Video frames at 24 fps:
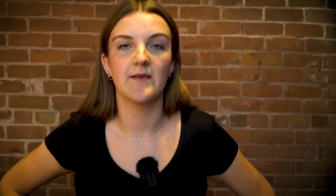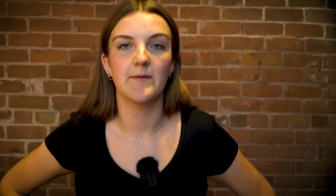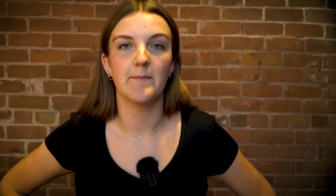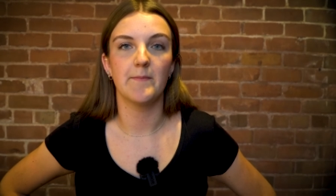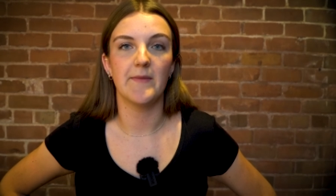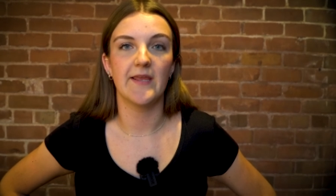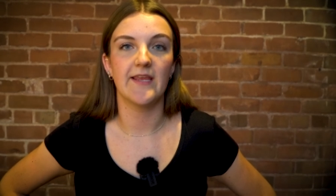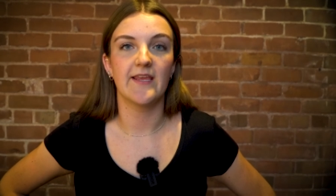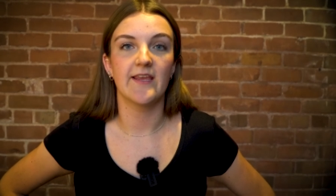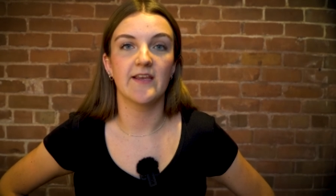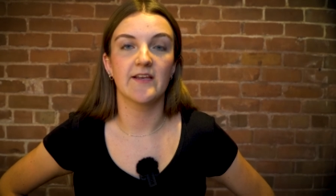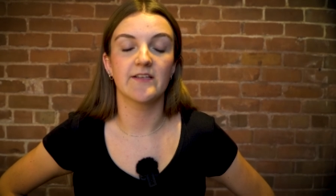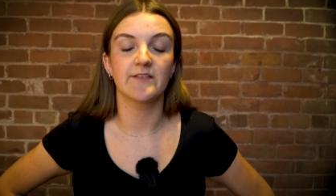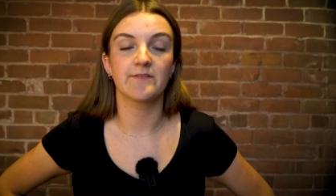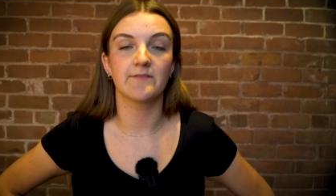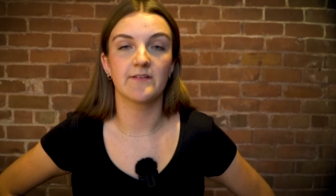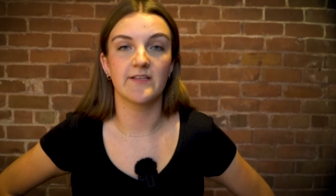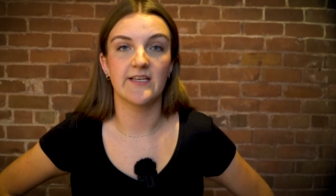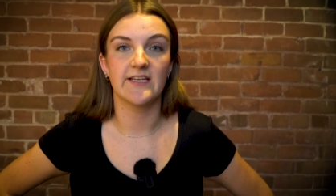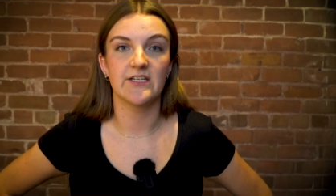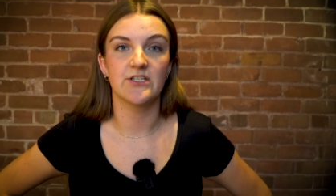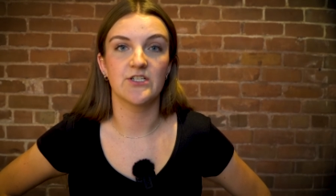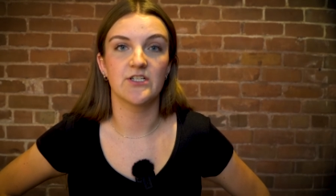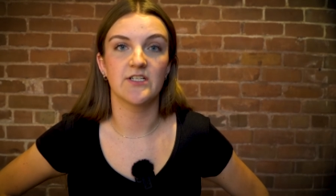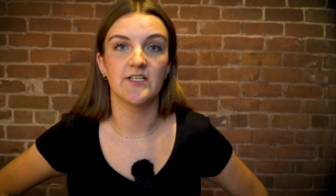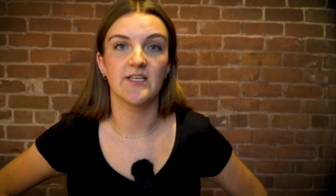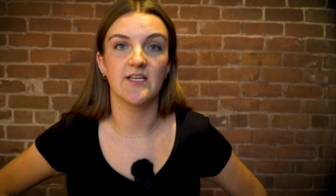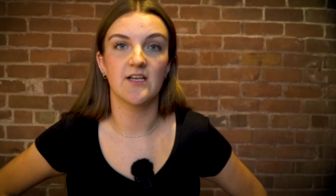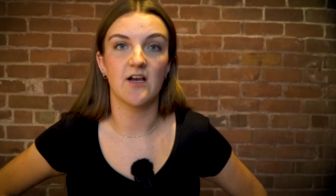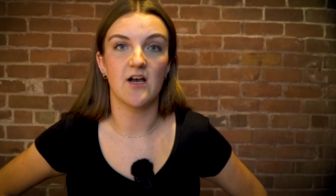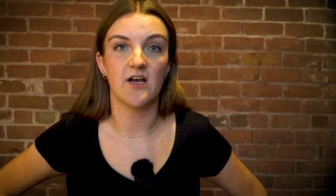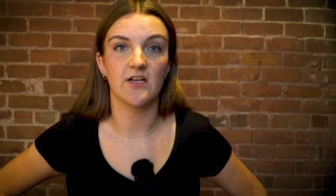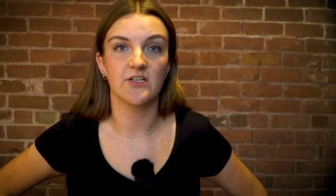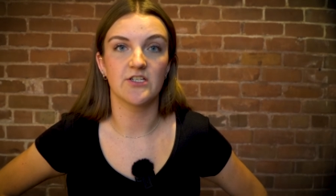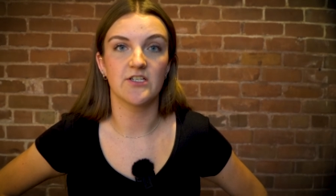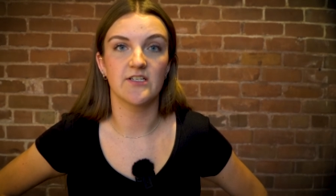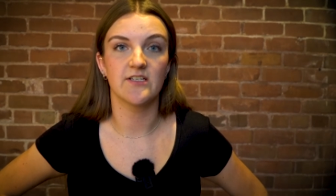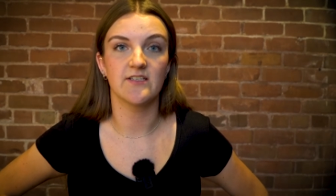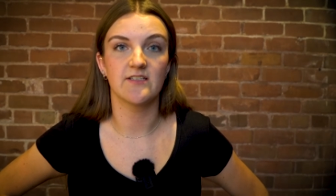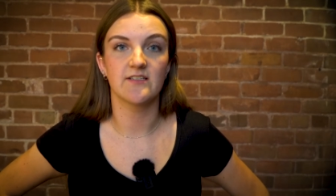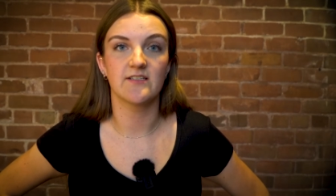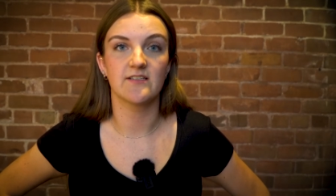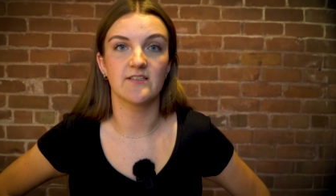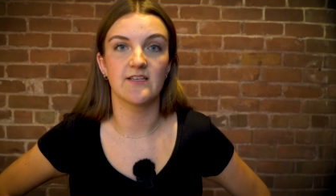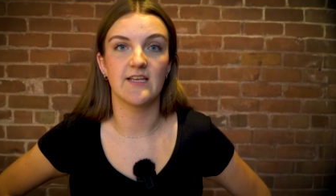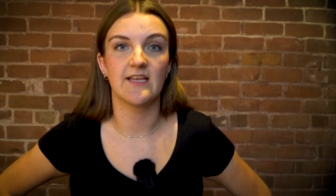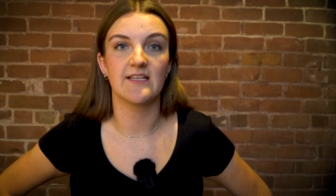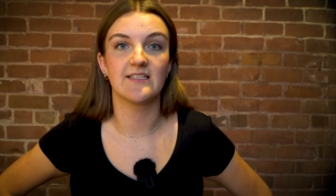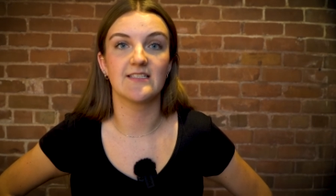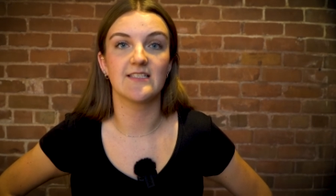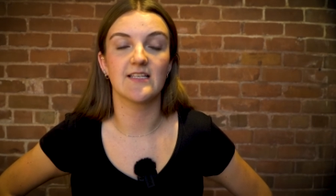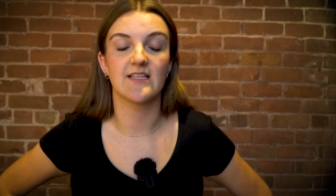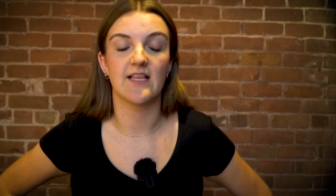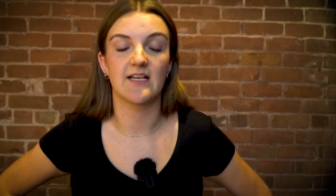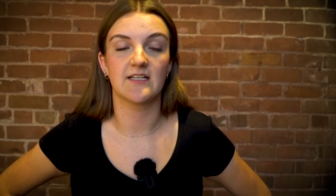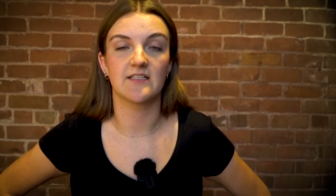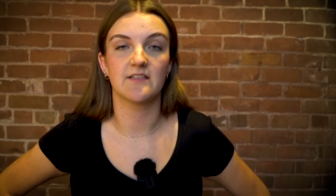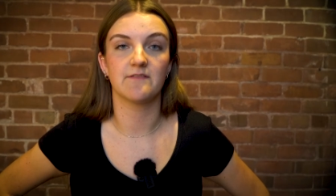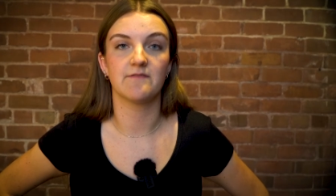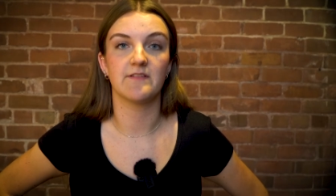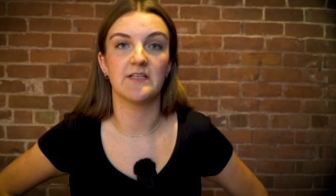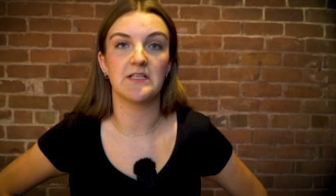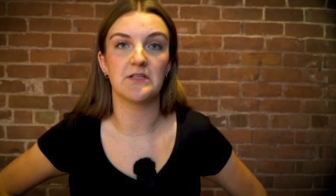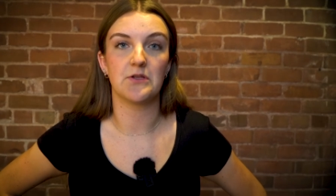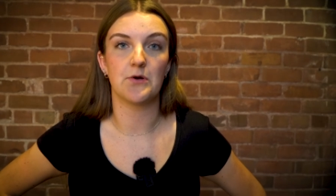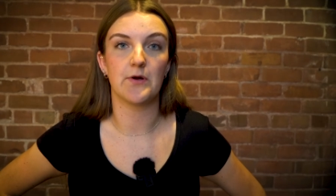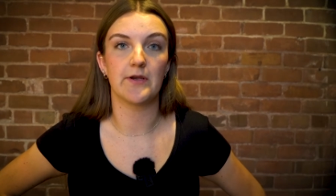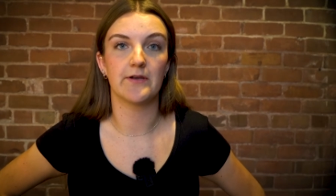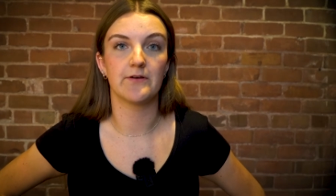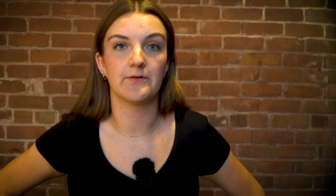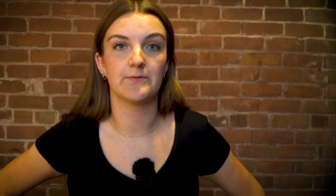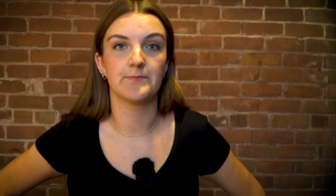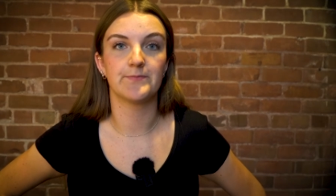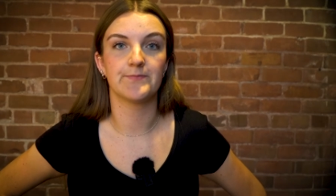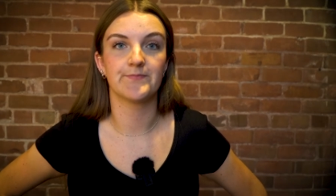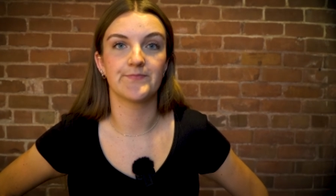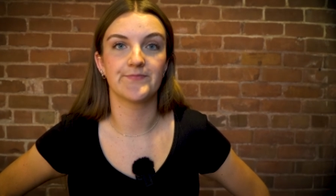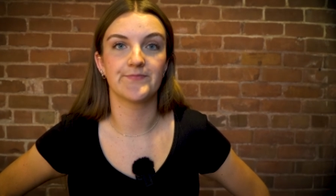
Making us relationally cautious and selectively loyal.